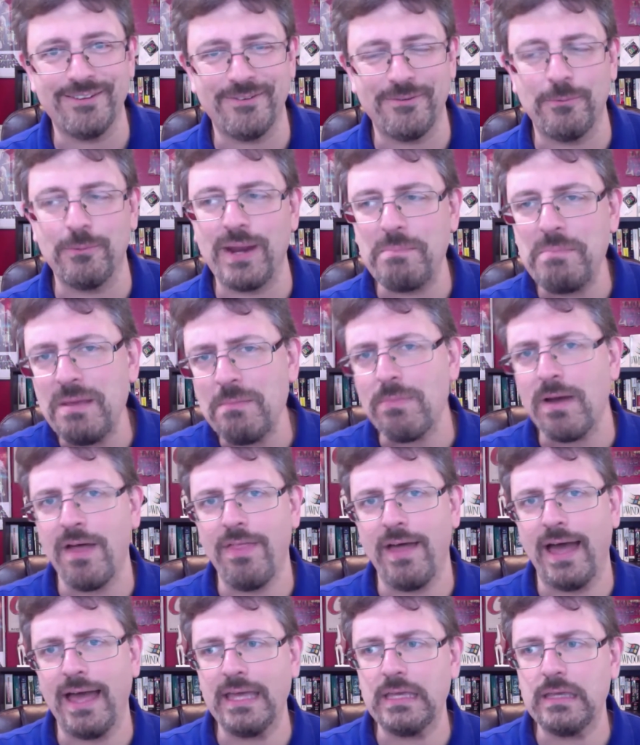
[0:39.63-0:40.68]
And what I mean by
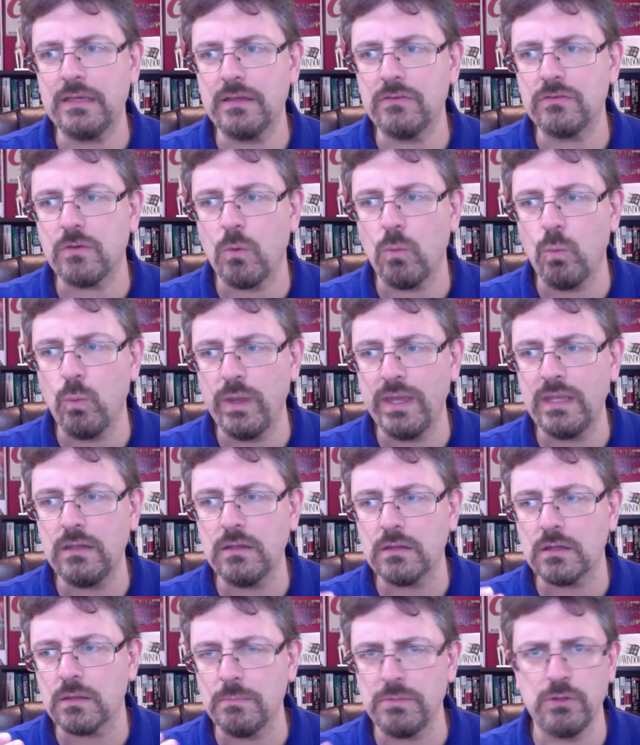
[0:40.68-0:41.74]
that is
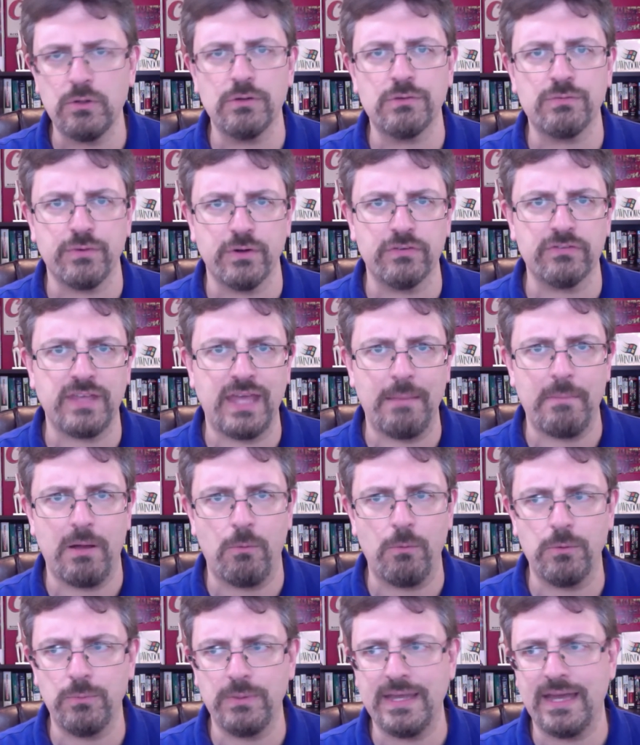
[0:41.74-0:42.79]
when computers first came
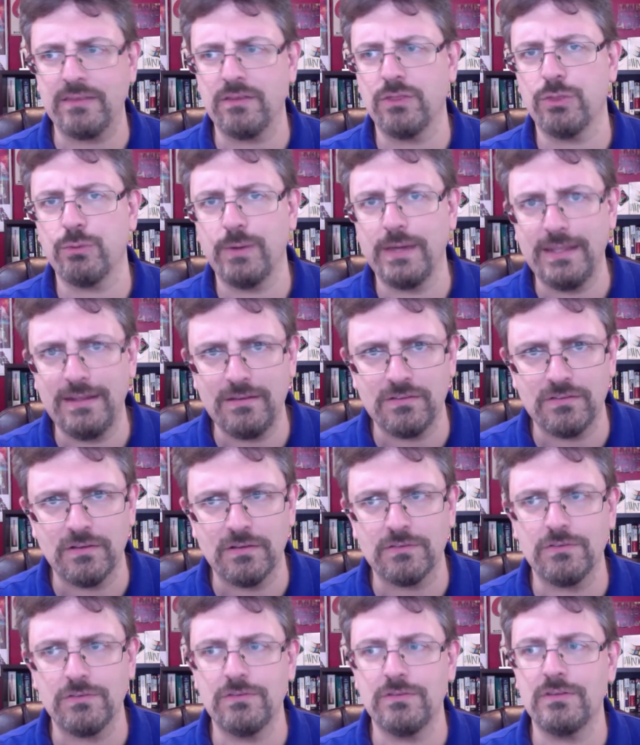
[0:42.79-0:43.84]
out, when we had the
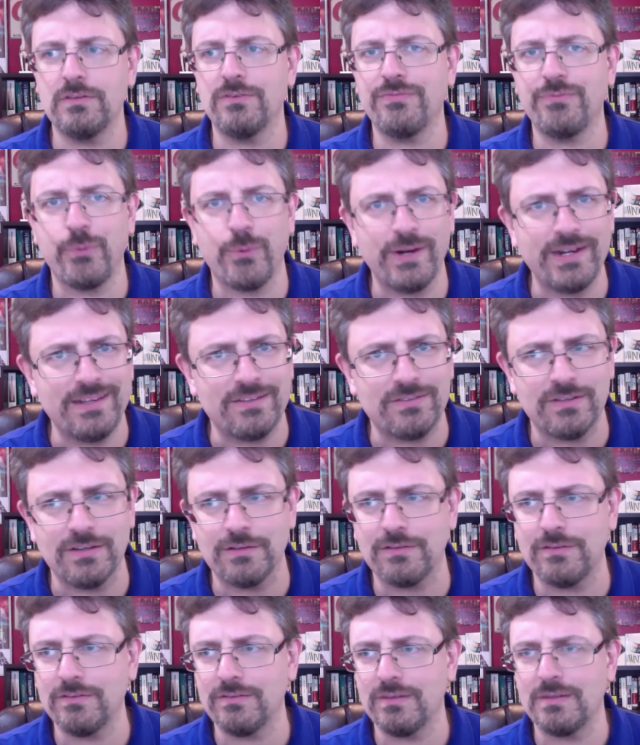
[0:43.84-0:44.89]
386s and the
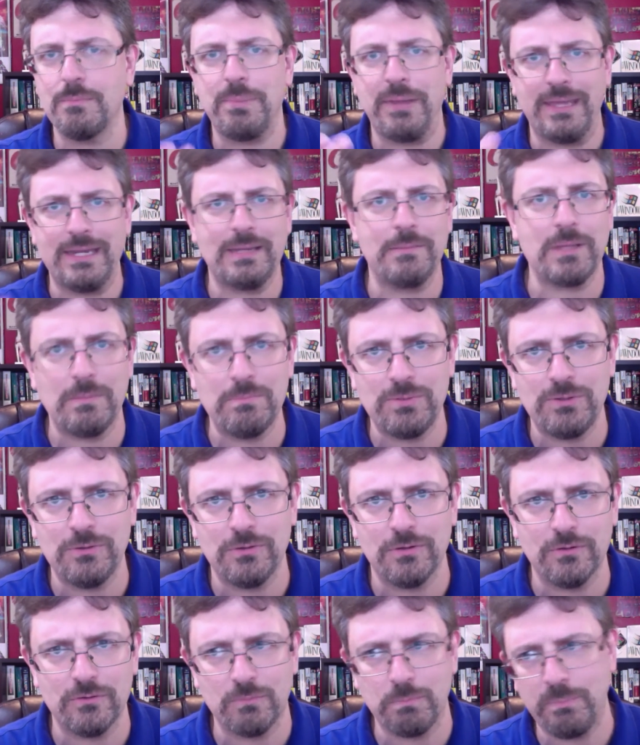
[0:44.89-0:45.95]
486s and the Pentium
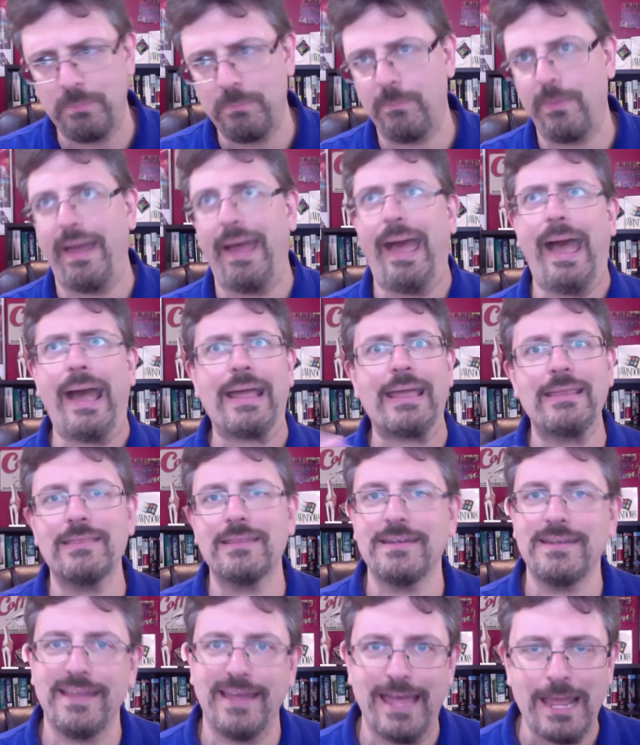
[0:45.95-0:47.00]
computers back in
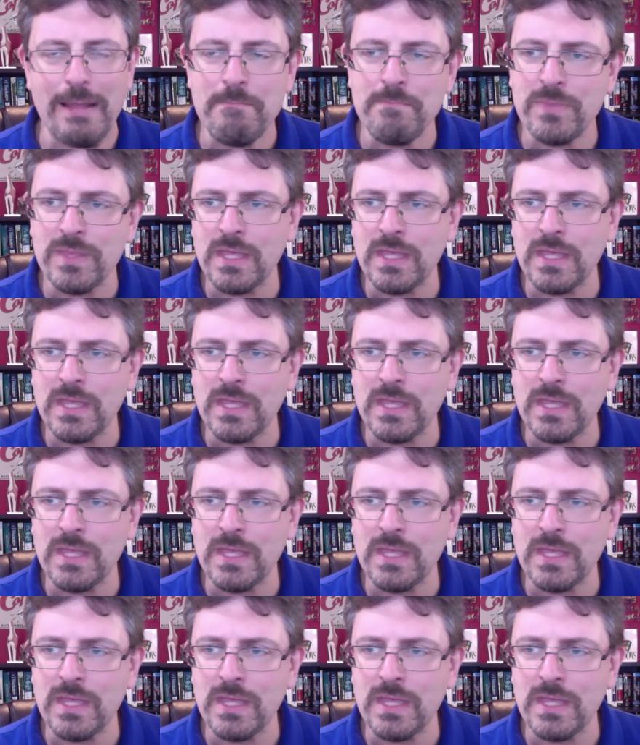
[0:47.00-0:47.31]
the day,